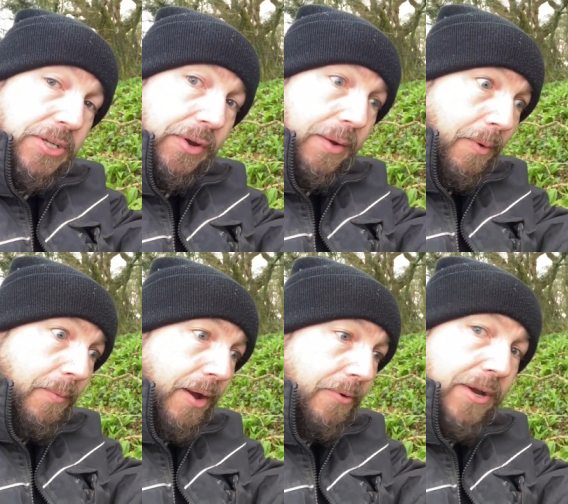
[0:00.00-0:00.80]
on it one
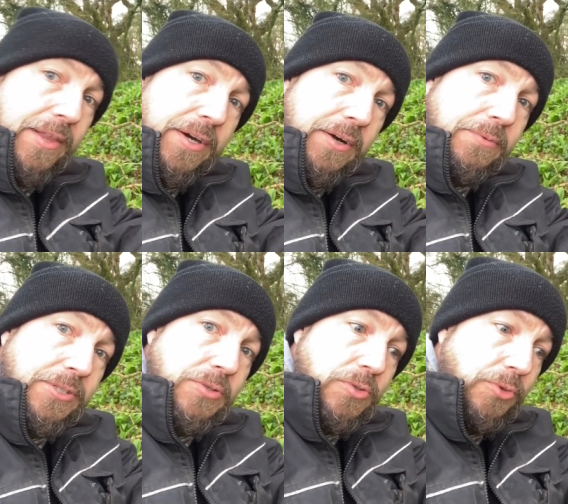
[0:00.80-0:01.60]
way or another. I would
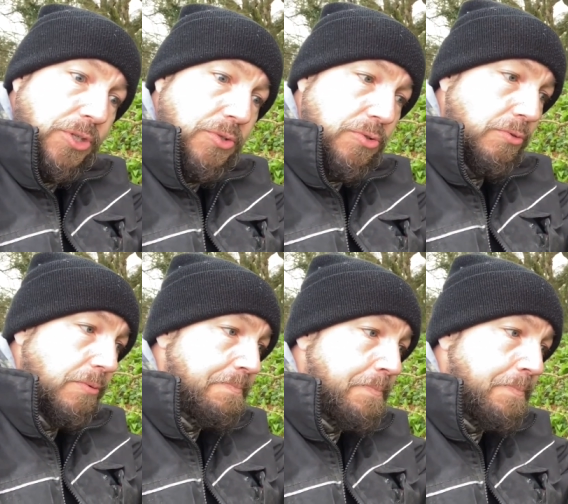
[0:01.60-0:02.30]
use all the usual